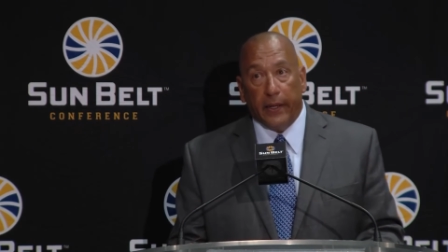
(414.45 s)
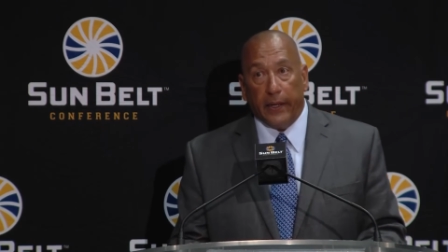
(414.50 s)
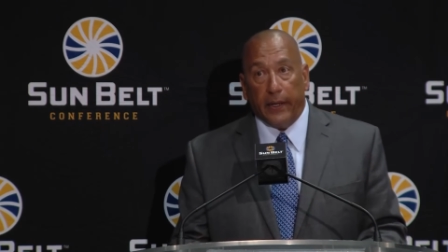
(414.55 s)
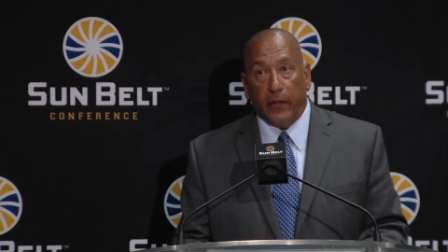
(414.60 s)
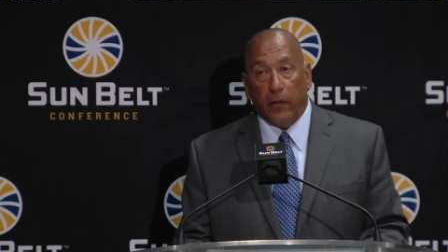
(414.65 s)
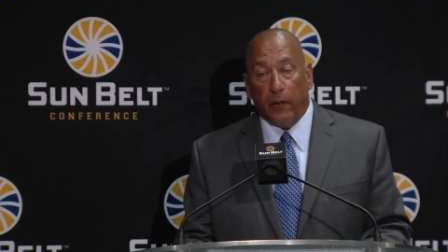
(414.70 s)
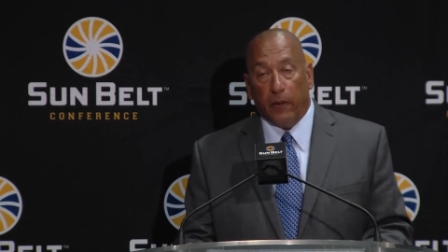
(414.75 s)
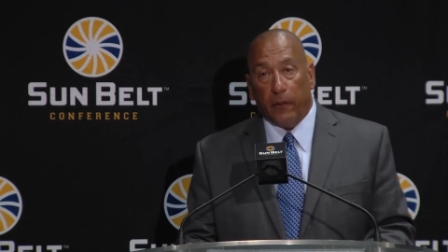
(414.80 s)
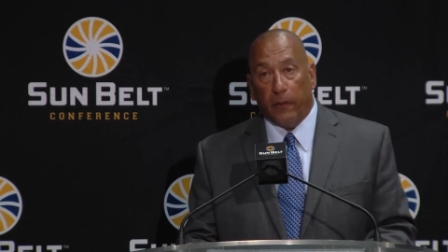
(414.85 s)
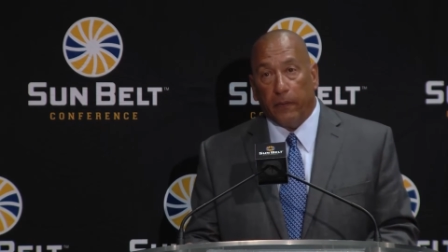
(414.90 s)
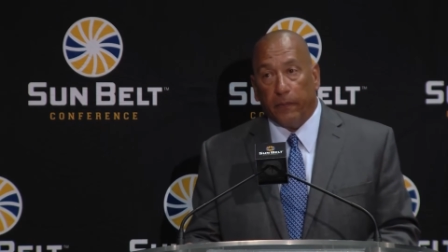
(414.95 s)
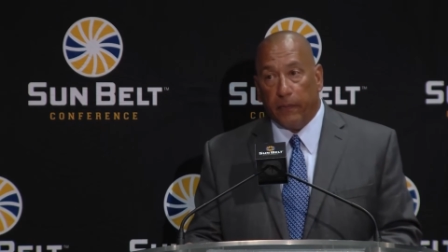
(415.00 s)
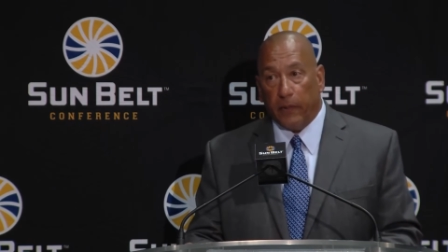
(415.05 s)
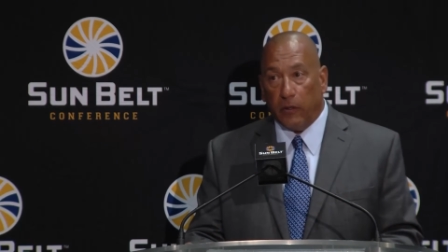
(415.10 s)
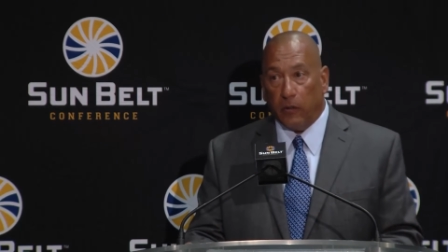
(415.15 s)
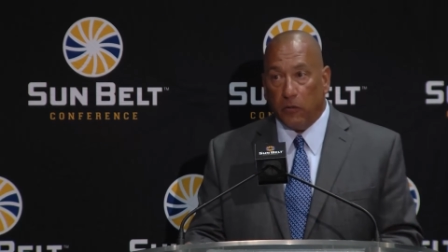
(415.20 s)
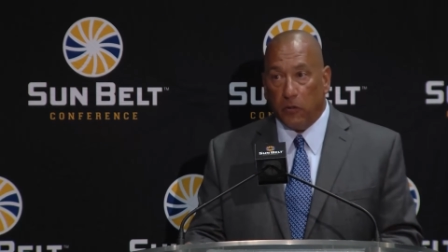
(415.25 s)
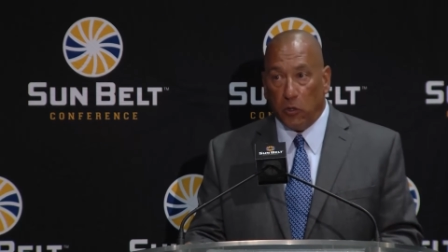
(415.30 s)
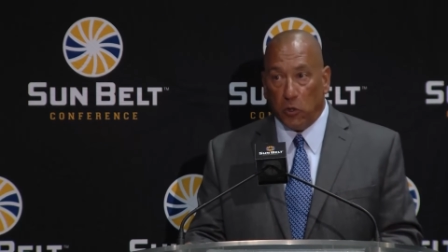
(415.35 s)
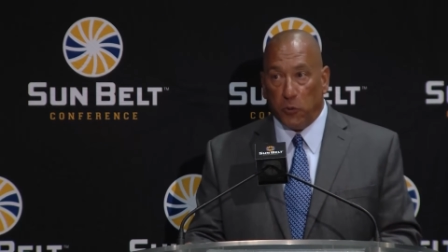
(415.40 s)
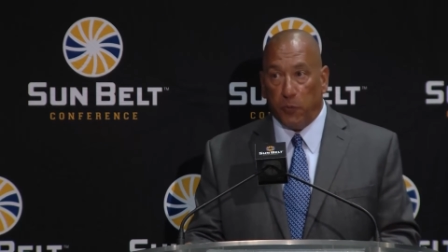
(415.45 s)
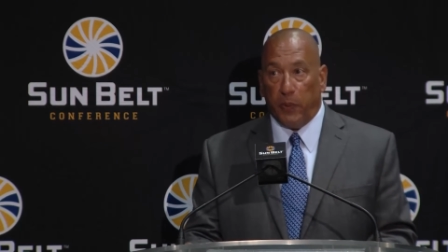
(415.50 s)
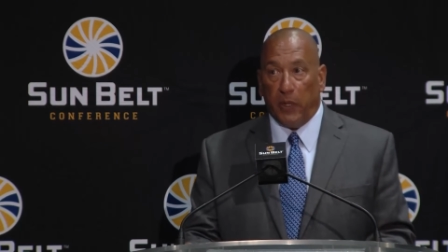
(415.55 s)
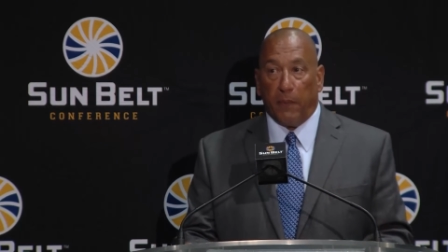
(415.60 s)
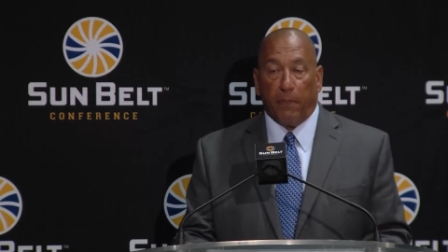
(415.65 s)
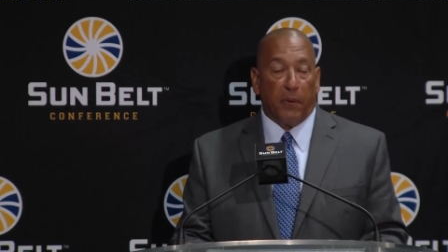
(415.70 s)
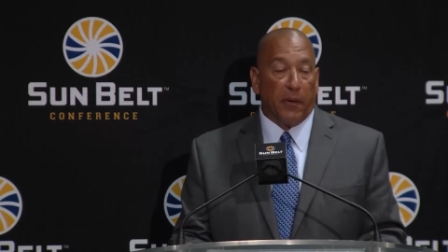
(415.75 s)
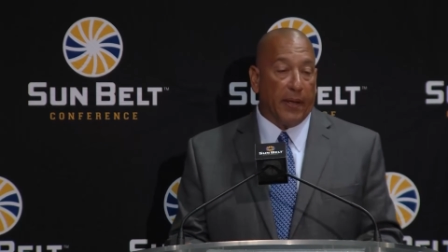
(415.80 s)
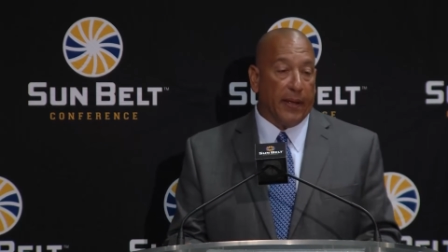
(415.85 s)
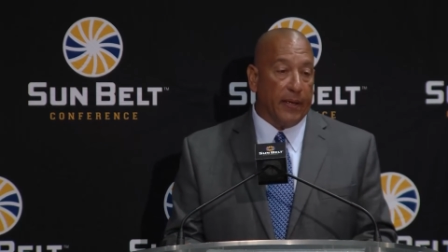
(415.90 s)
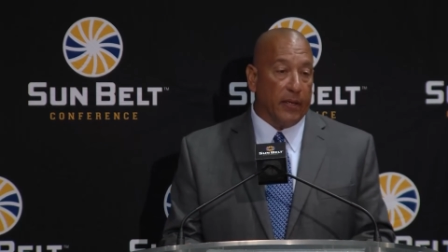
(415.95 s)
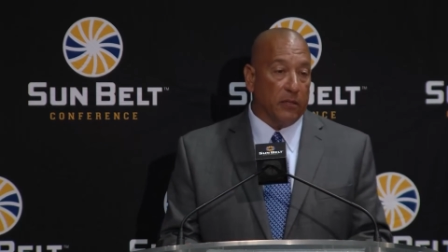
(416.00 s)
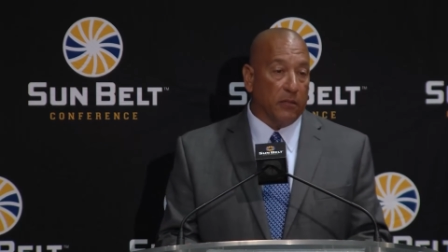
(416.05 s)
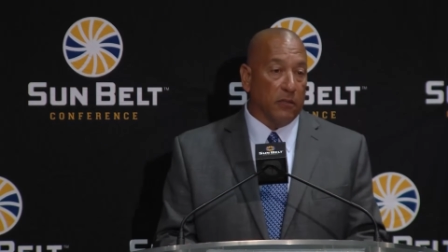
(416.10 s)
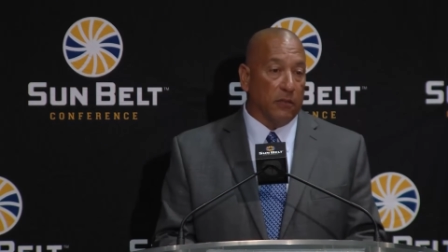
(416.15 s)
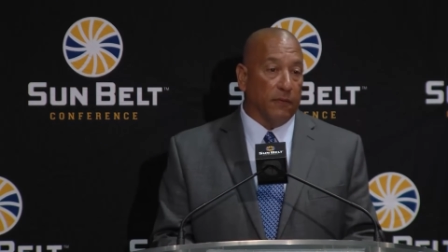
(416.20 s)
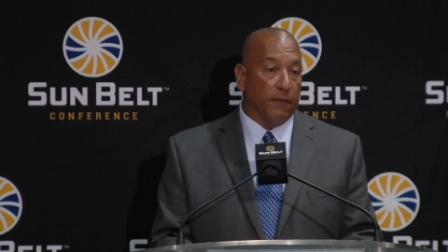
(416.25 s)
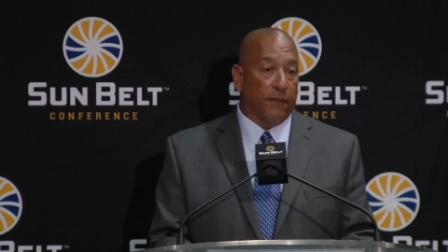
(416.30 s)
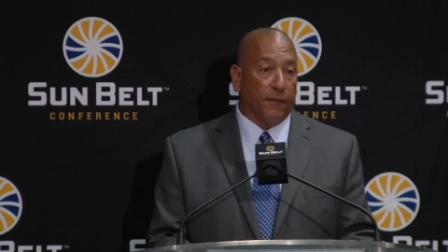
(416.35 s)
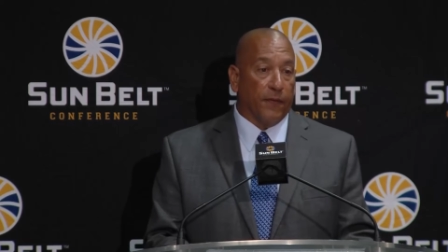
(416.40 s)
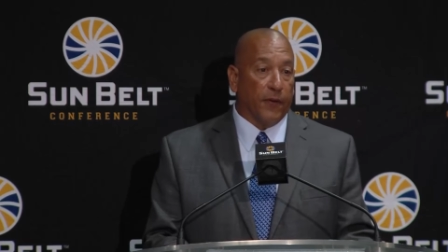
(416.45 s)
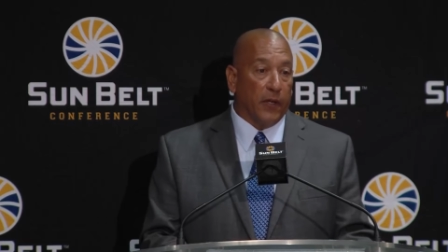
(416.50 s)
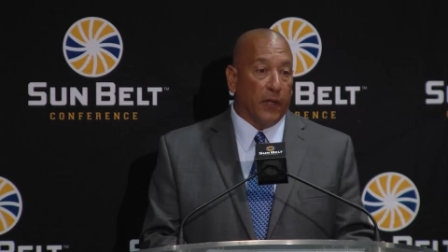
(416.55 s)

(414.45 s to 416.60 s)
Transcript: you know, there there's big plans of,